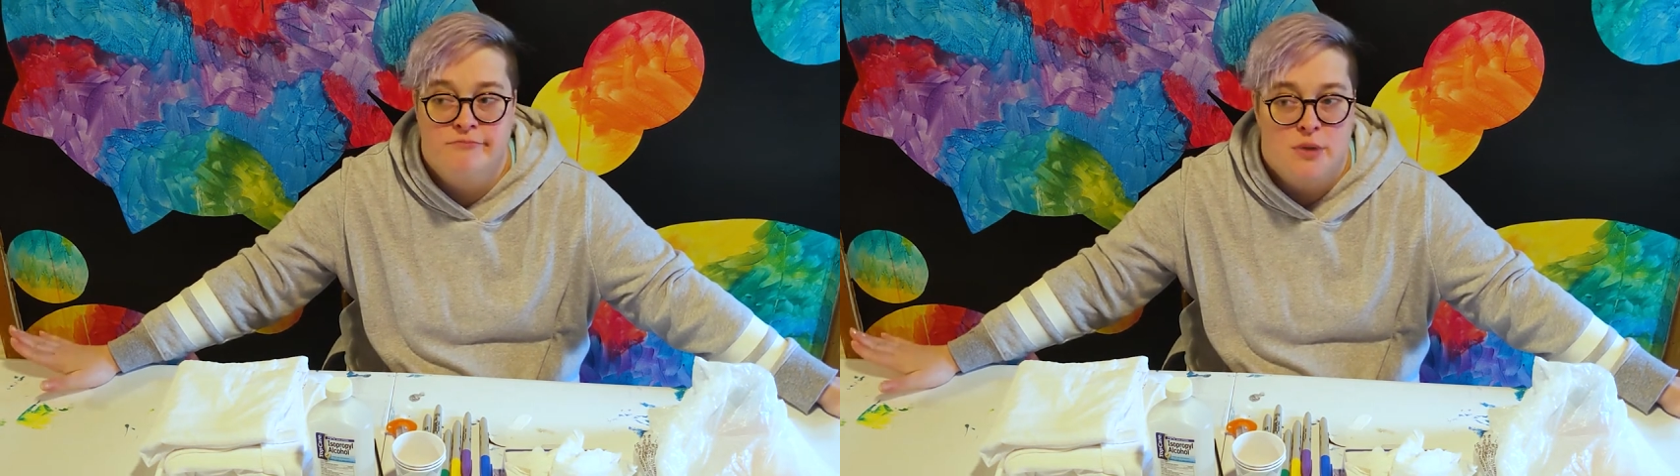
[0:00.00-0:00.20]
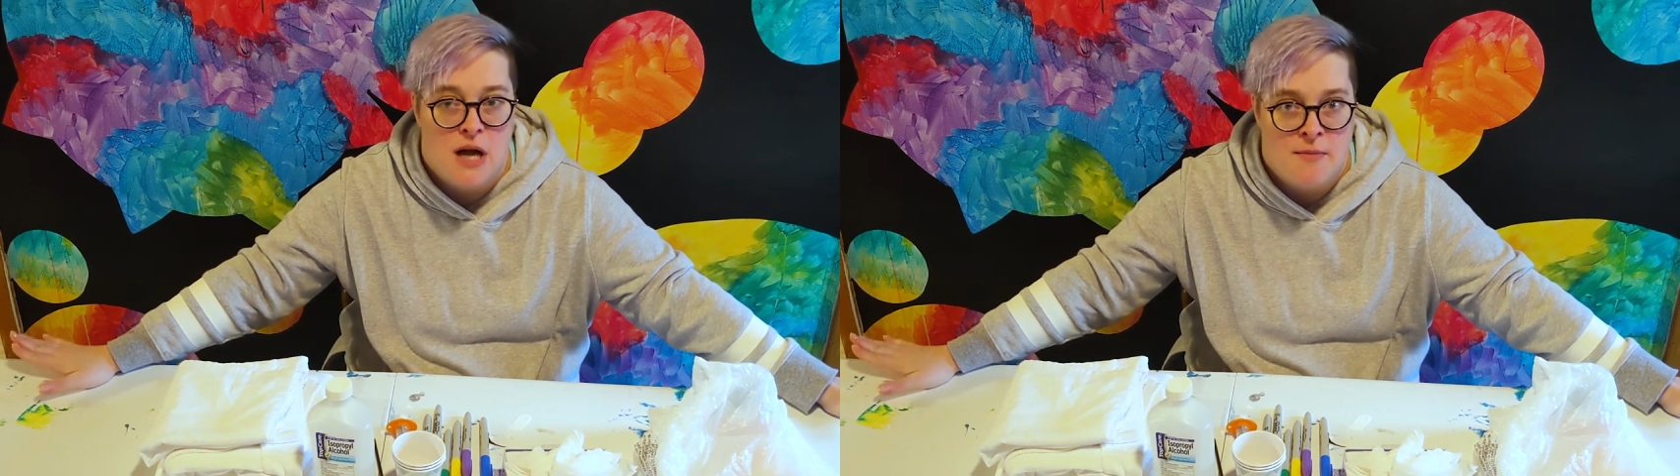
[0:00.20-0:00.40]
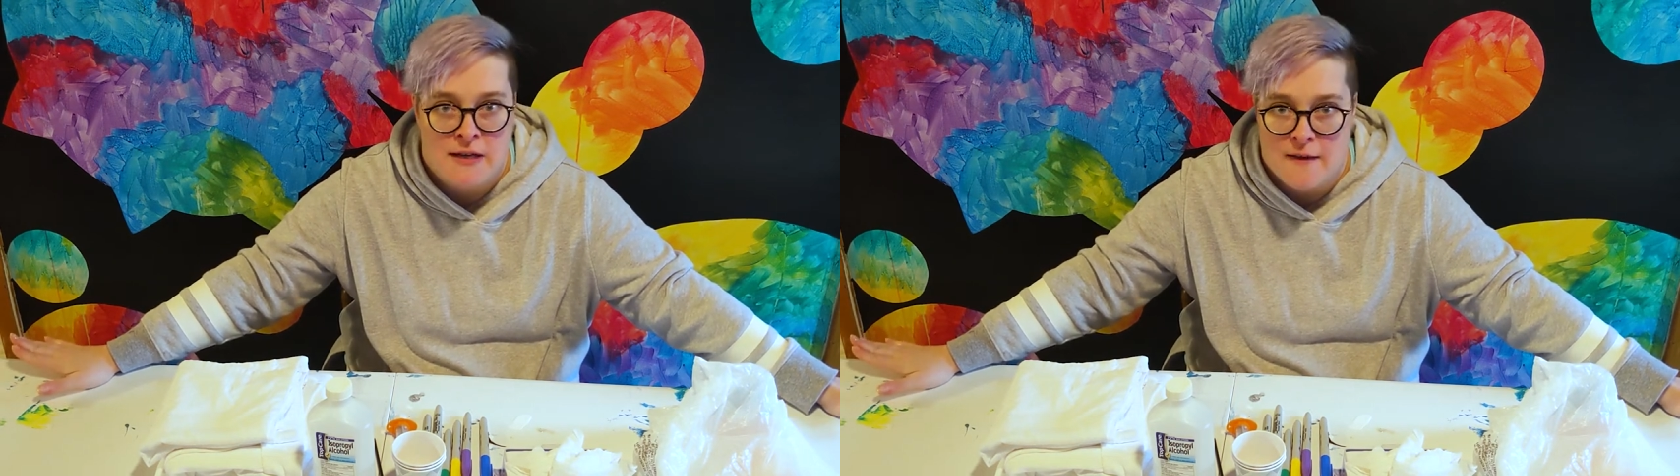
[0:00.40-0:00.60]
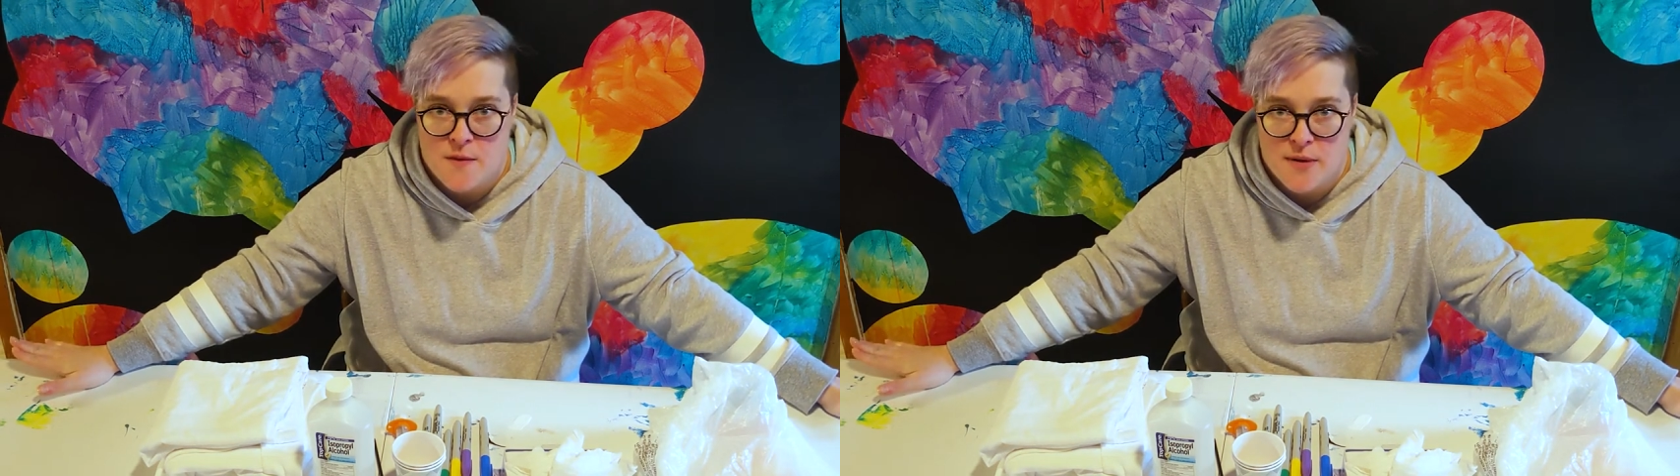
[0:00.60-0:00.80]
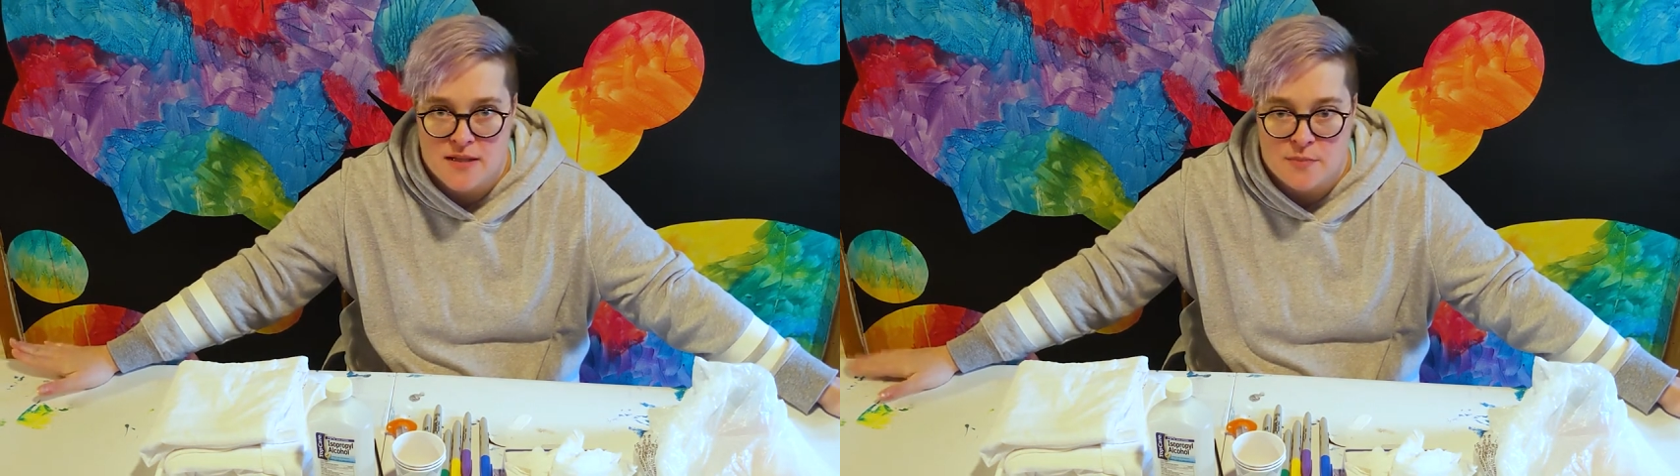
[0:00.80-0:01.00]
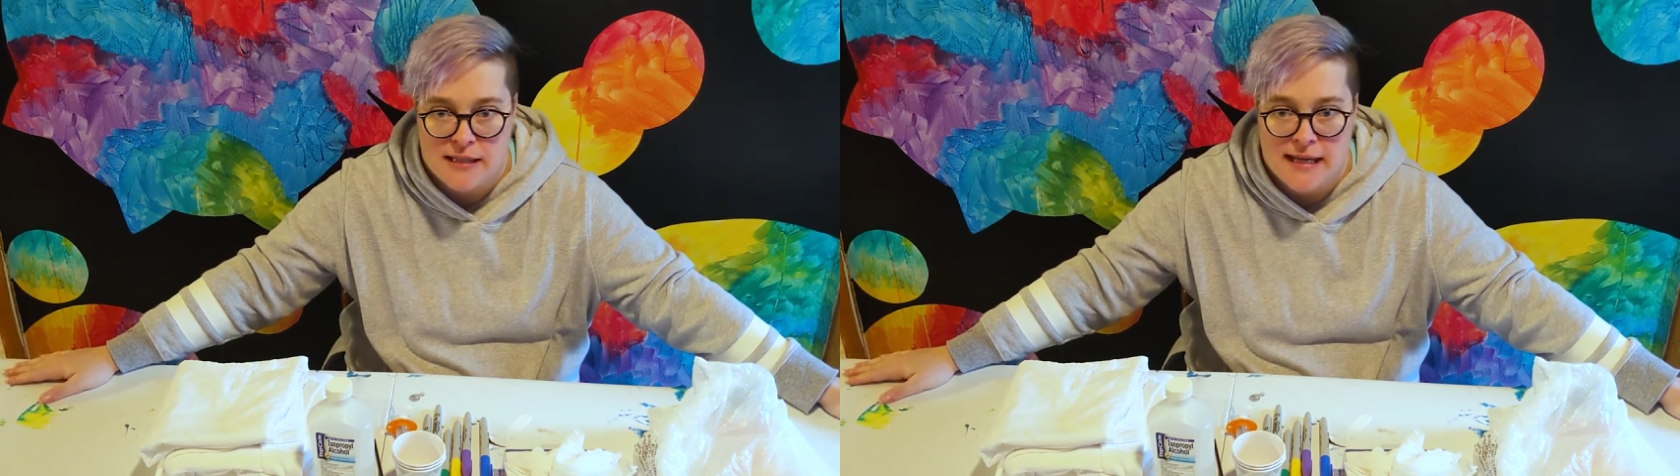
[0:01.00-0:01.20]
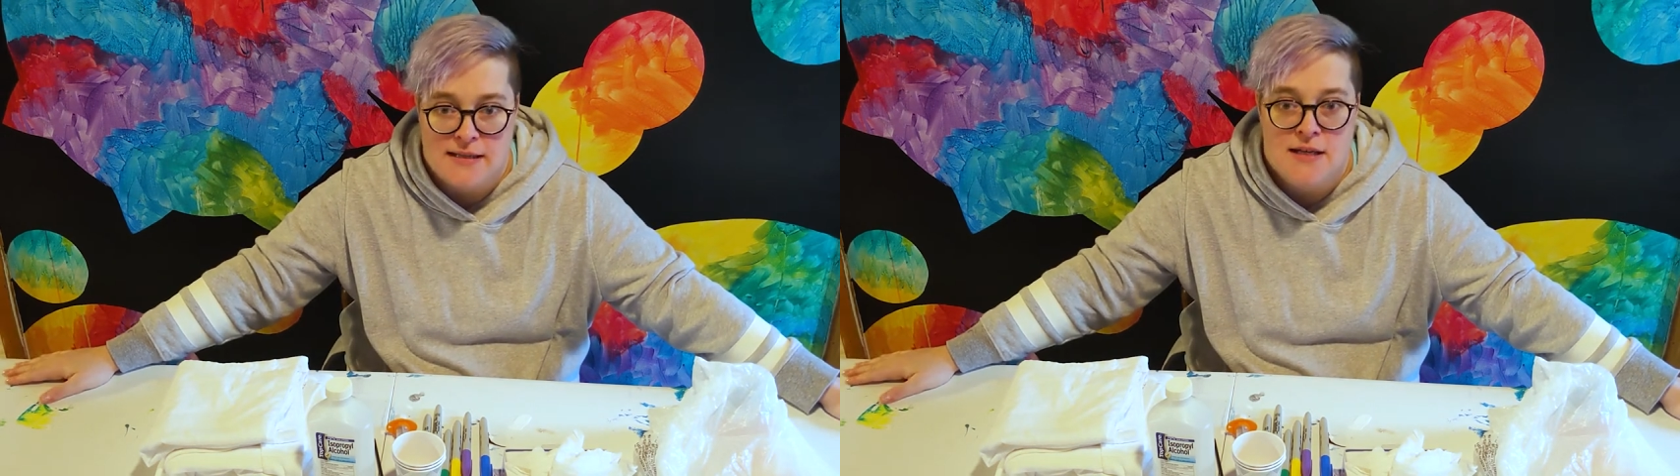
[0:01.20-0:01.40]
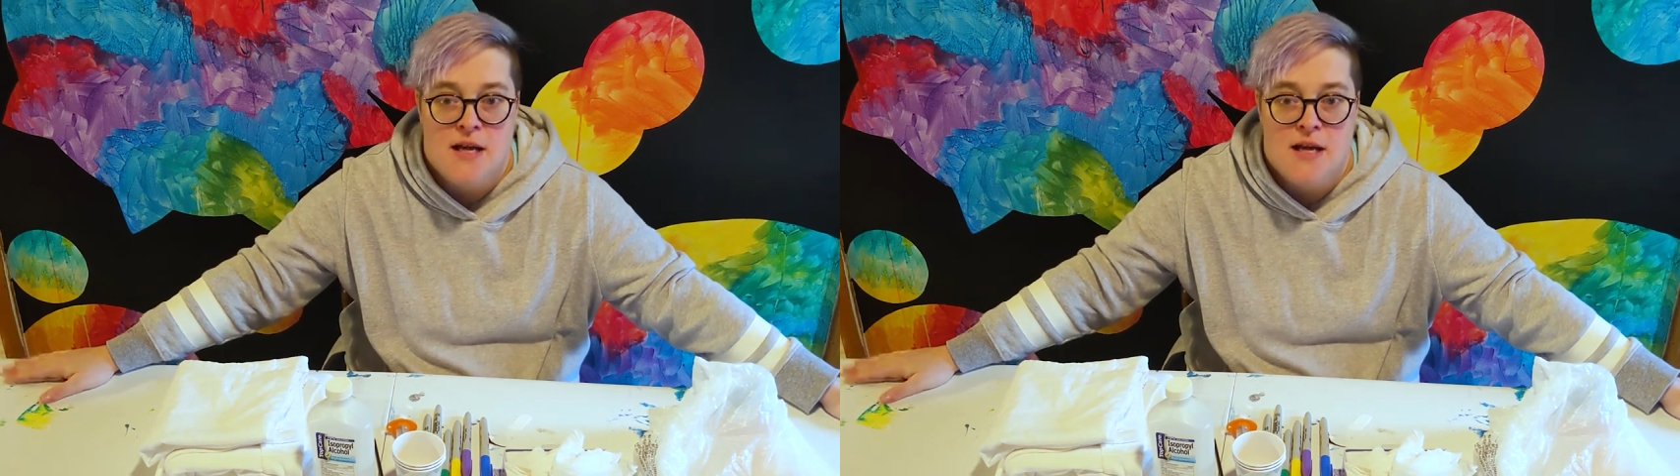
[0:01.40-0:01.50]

probably not the best plan,